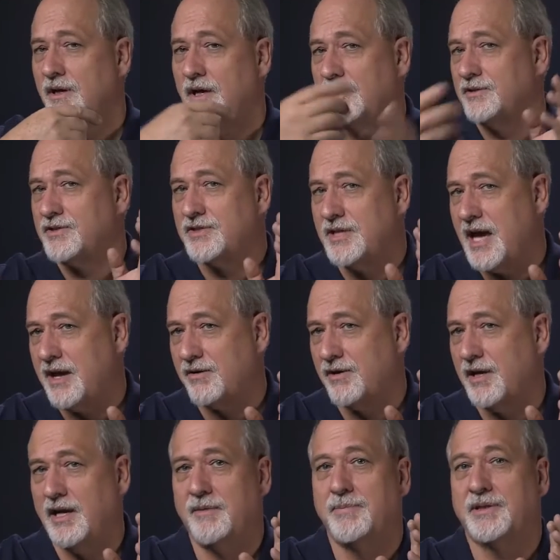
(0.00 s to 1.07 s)
on
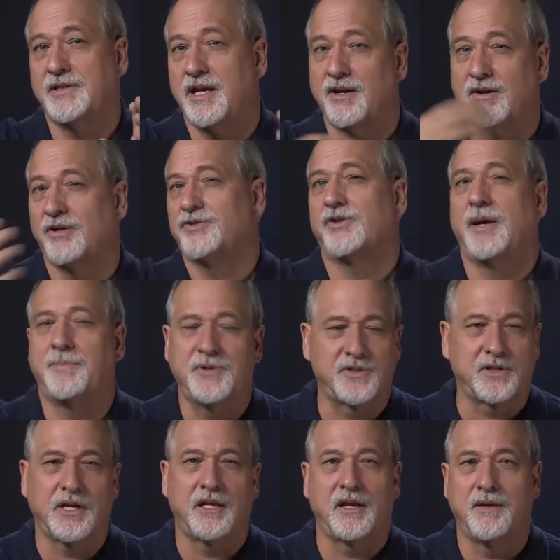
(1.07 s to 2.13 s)
Saturday, but then it also
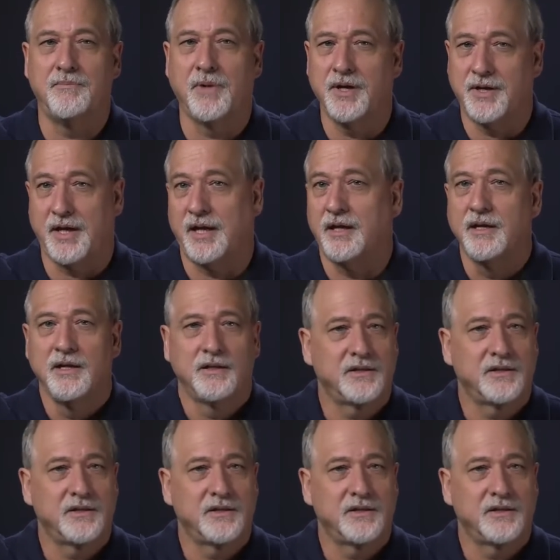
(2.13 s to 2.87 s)
happens again on Monday?